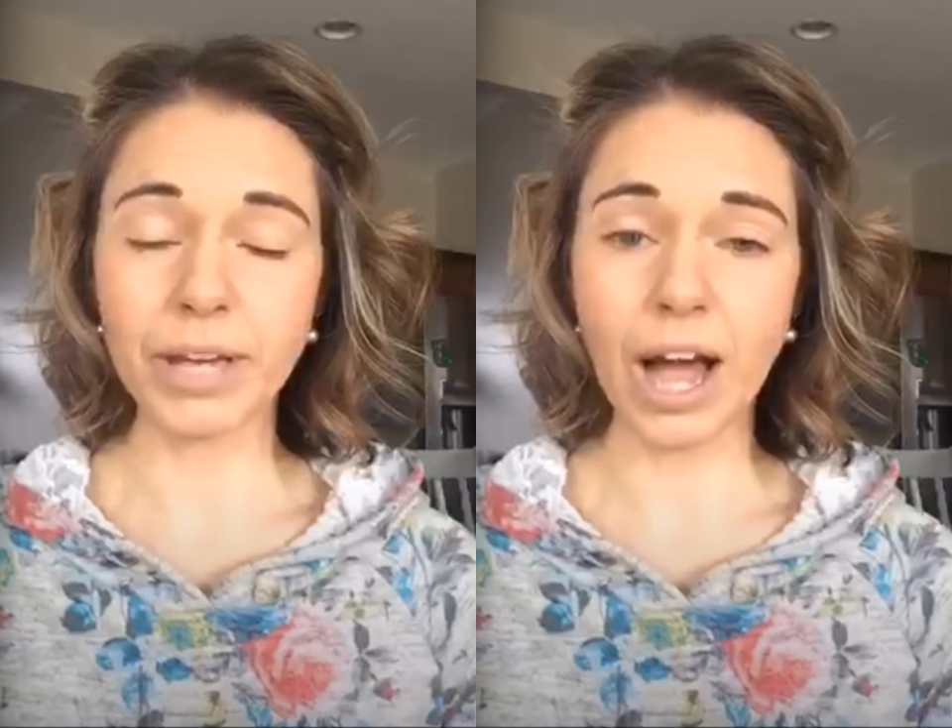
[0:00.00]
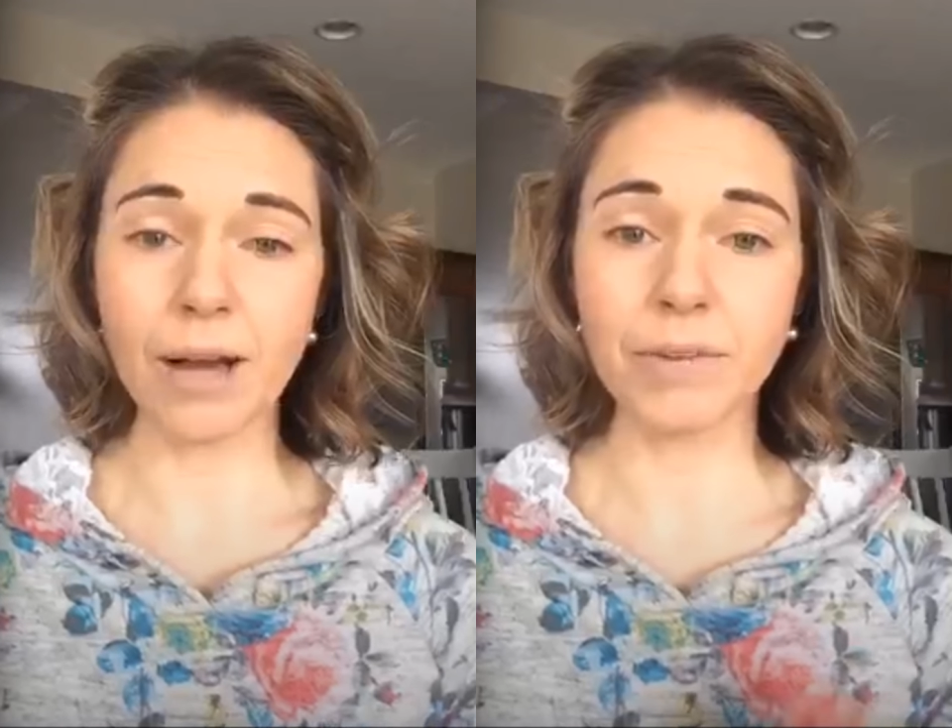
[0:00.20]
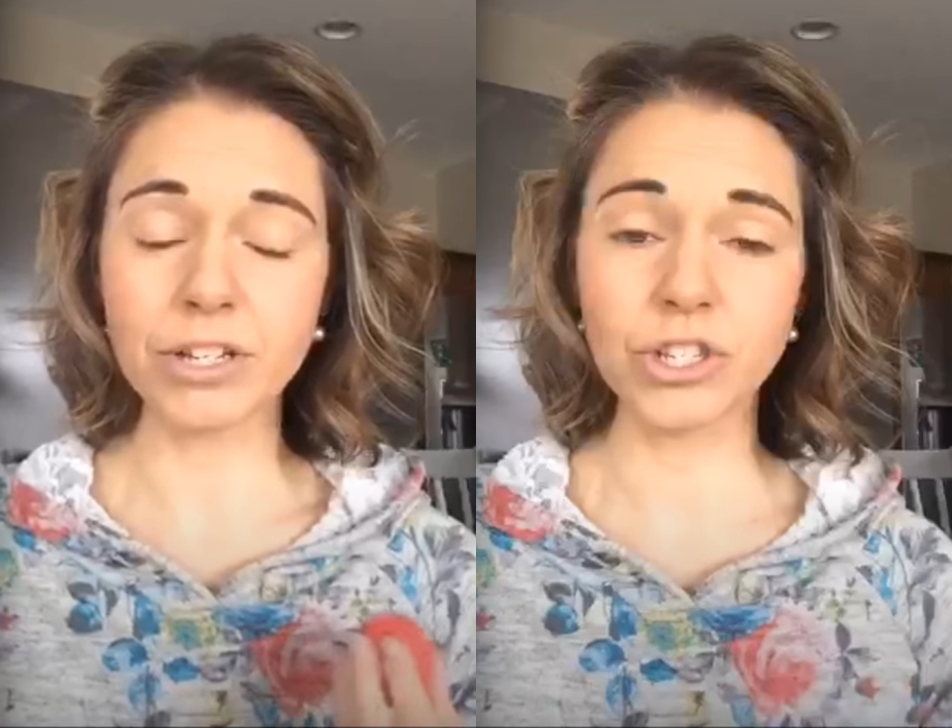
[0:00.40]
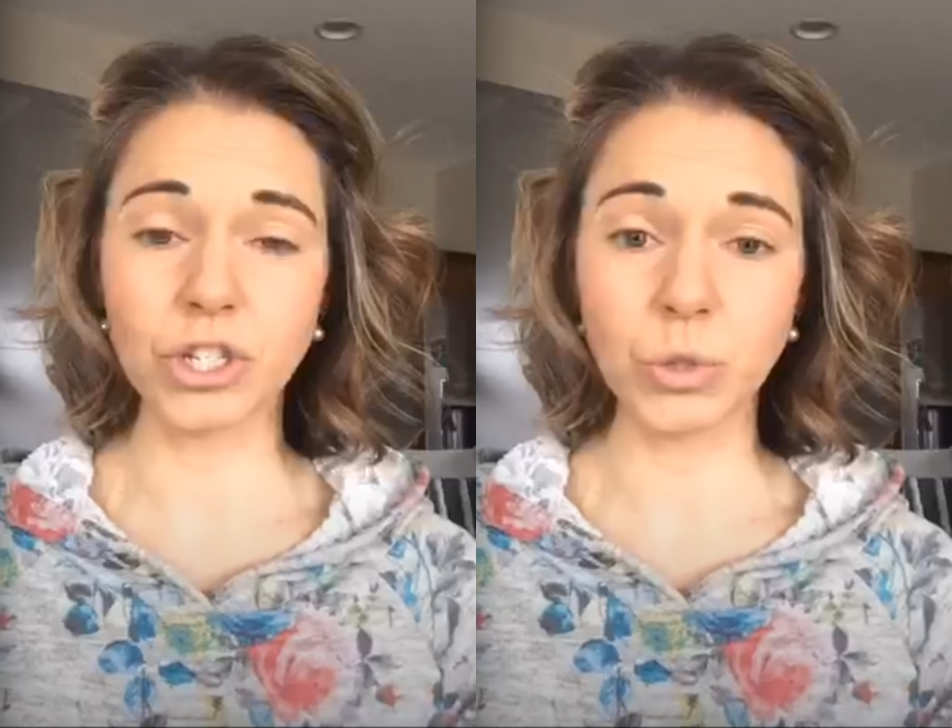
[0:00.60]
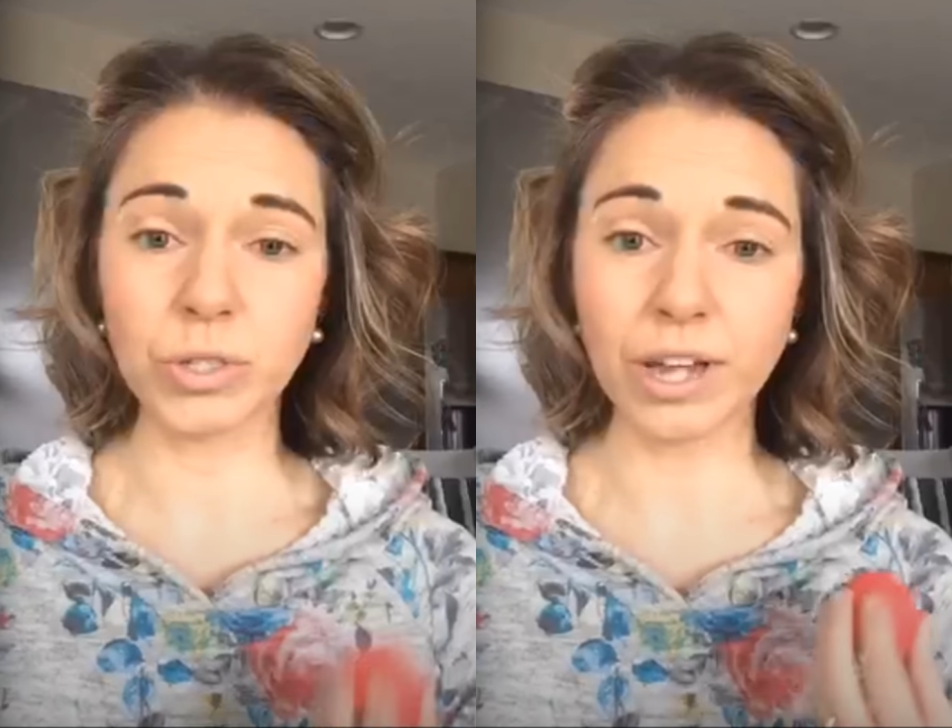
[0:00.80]
become a
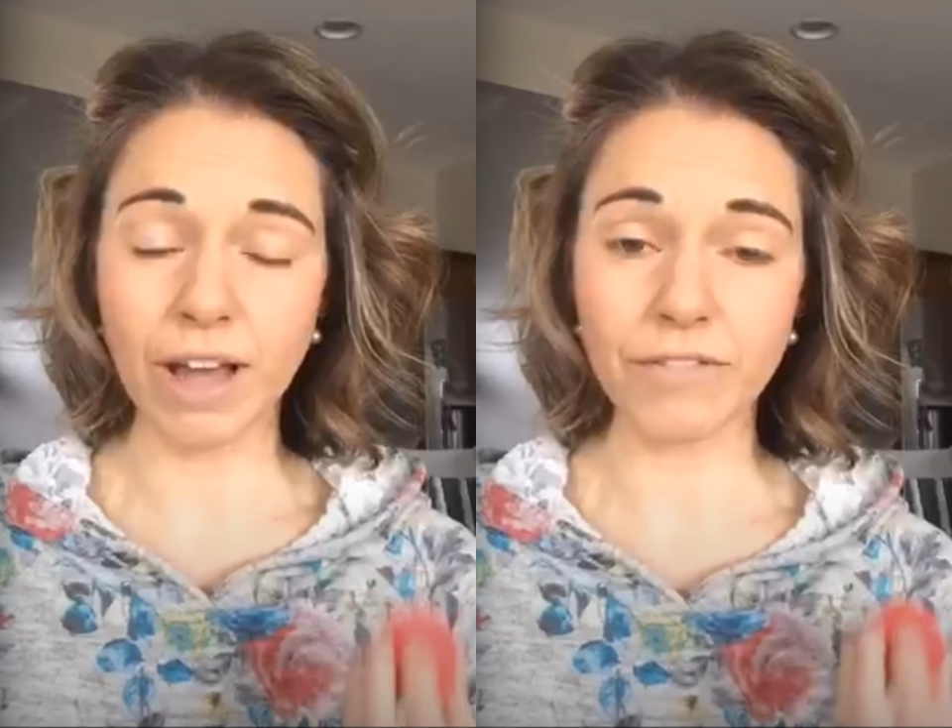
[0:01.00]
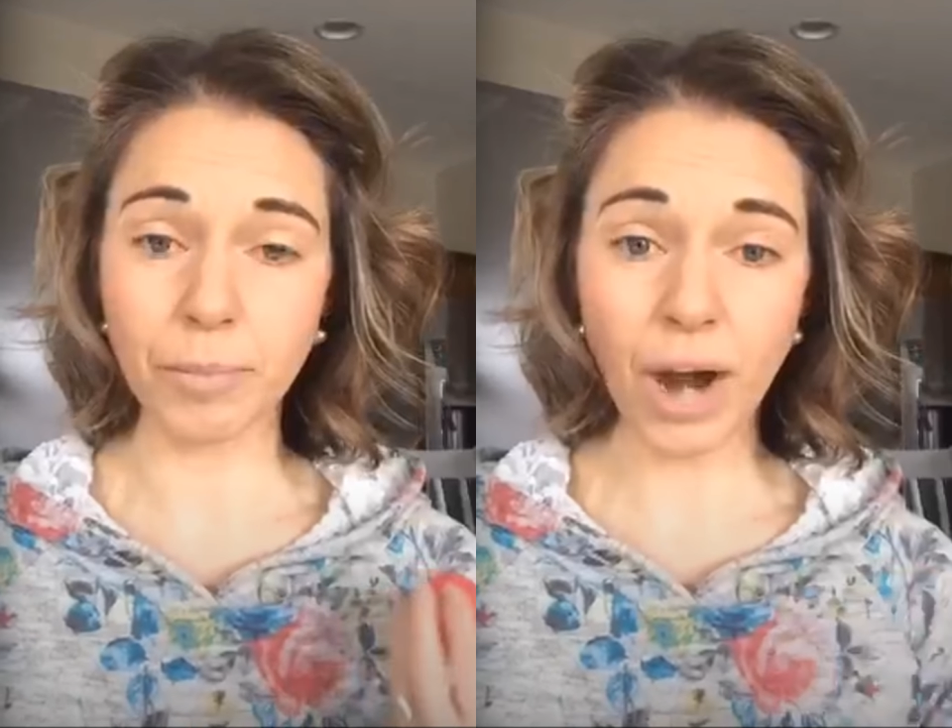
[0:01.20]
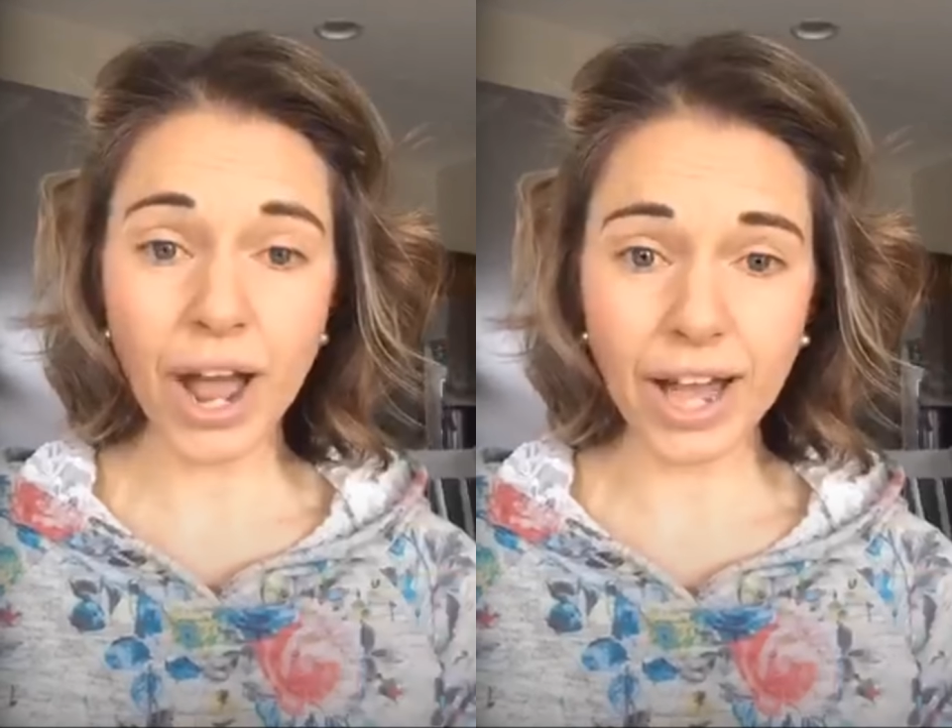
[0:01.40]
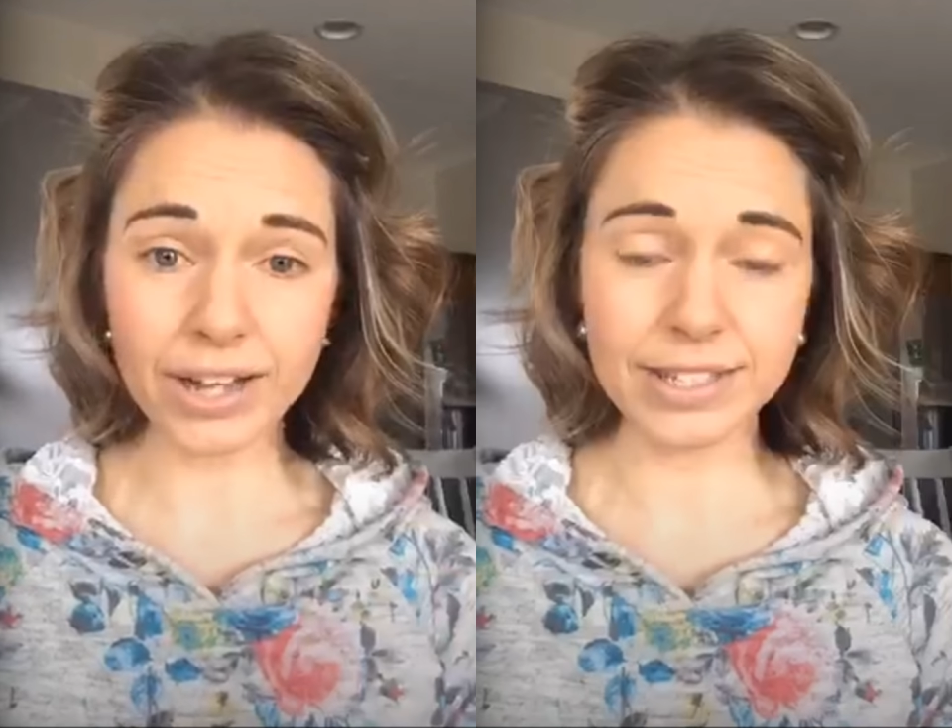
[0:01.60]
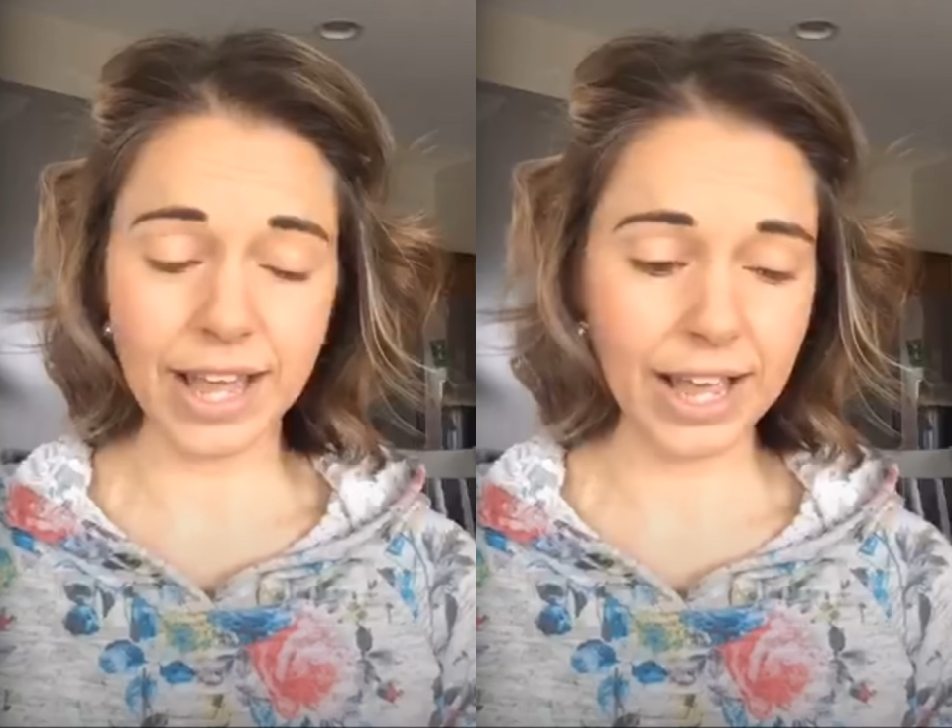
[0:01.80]
student of the product.